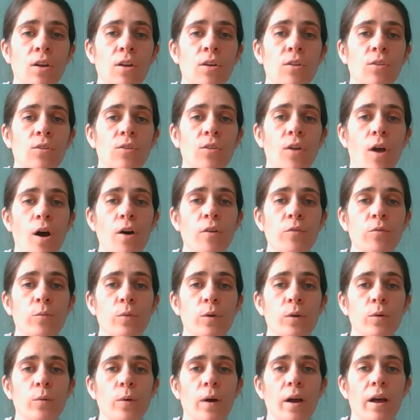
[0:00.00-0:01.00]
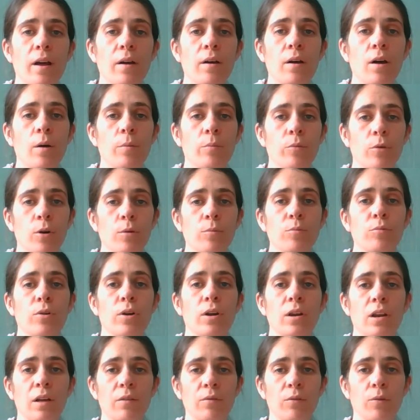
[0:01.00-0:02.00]
staff will wear
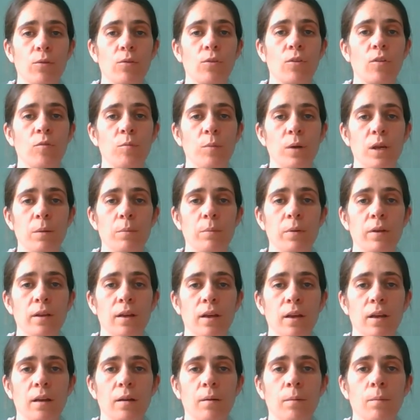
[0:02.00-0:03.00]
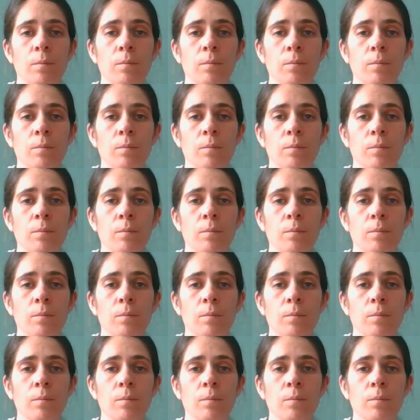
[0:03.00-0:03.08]
appropriate levels of PPE.